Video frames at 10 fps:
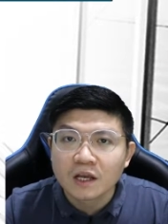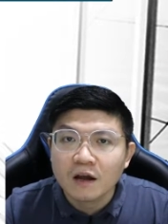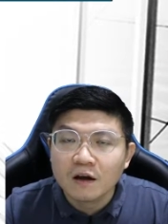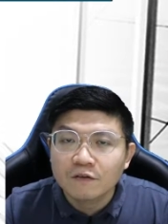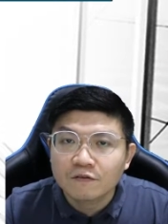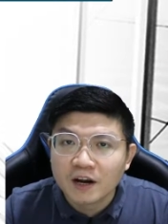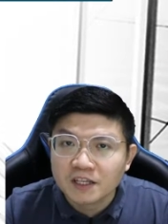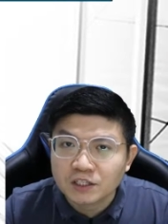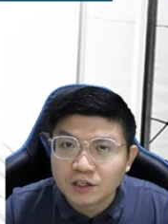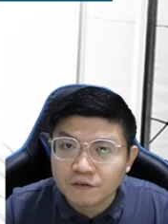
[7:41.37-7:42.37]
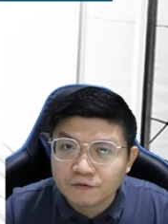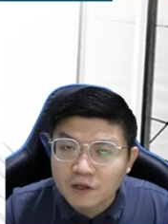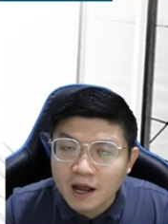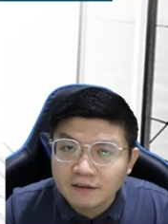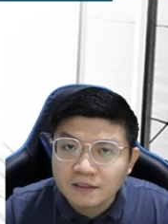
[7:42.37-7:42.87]
friends of
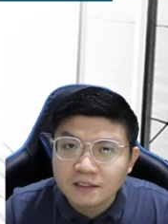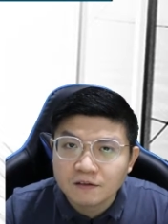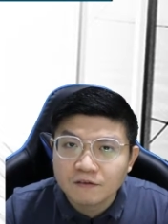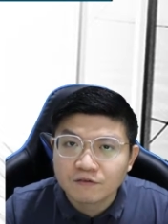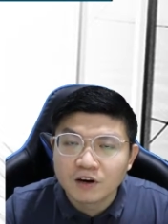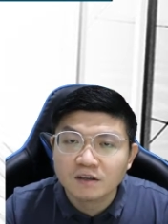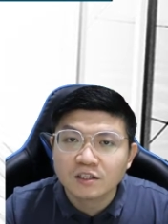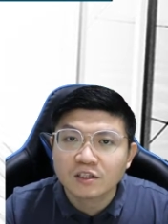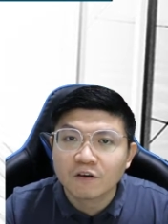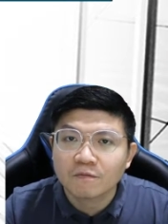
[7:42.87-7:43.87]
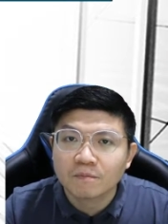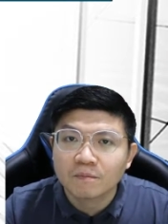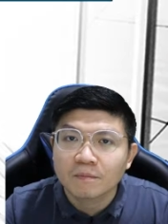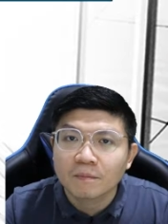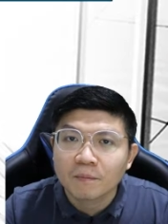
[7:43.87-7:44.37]
tens, friends of
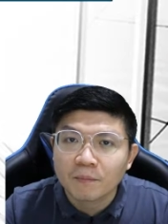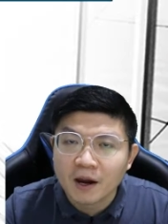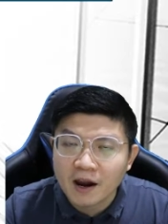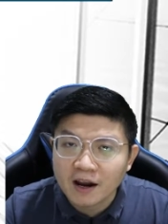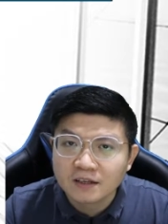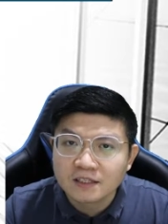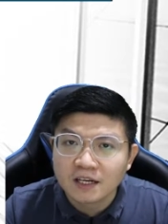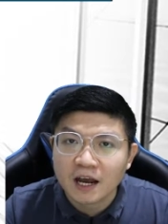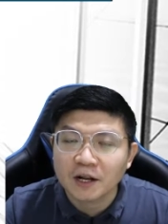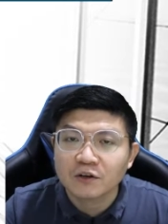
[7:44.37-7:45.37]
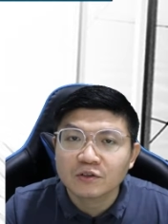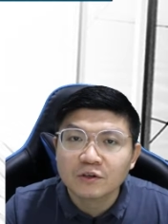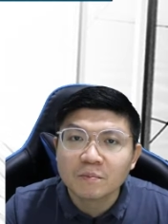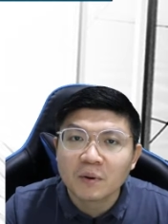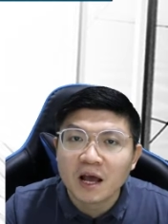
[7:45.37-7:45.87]
pairs, and also
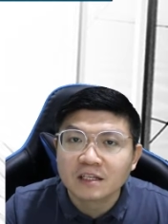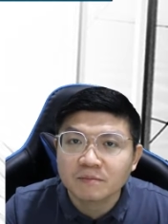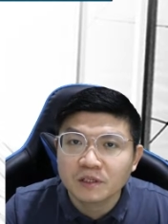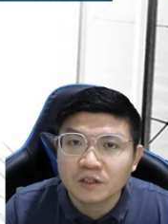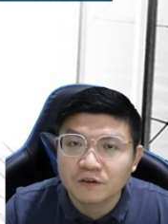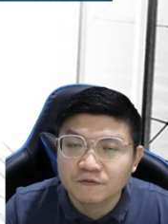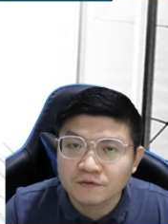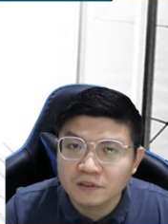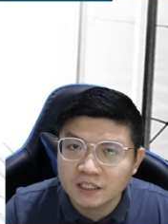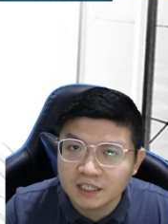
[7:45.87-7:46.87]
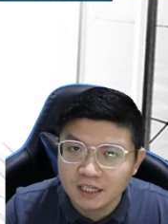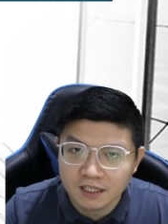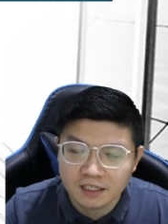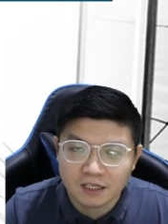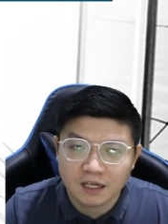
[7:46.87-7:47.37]
placement of digits.